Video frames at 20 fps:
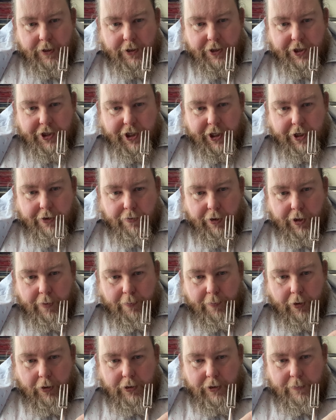thicker at the
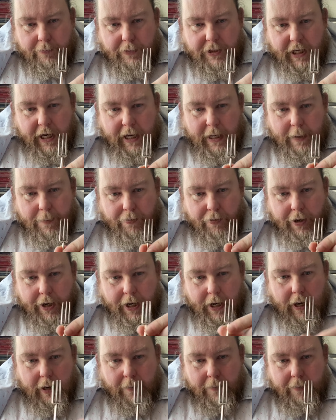bottom, tapering
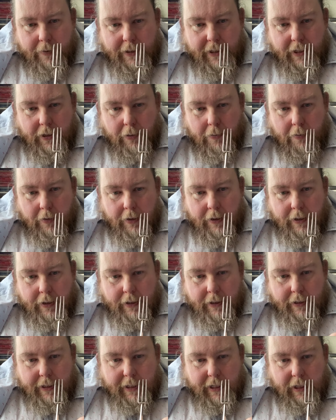up, little
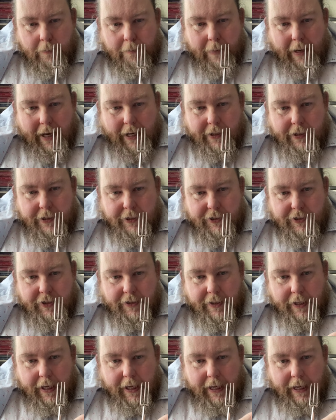
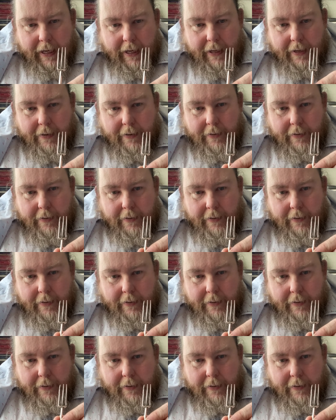baluster there,